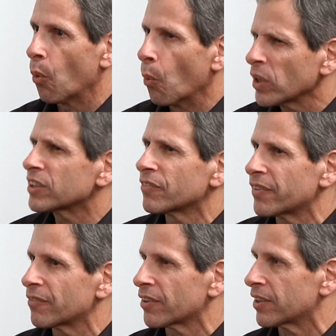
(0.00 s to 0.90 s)
What's the
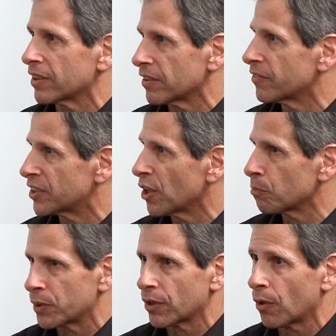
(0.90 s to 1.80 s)
favorite thing you've
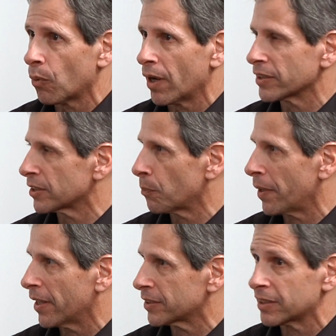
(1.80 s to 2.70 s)
done PR-wise in the
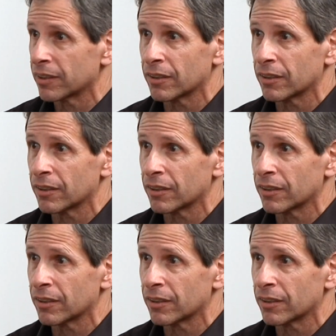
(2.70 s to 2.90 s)
past year?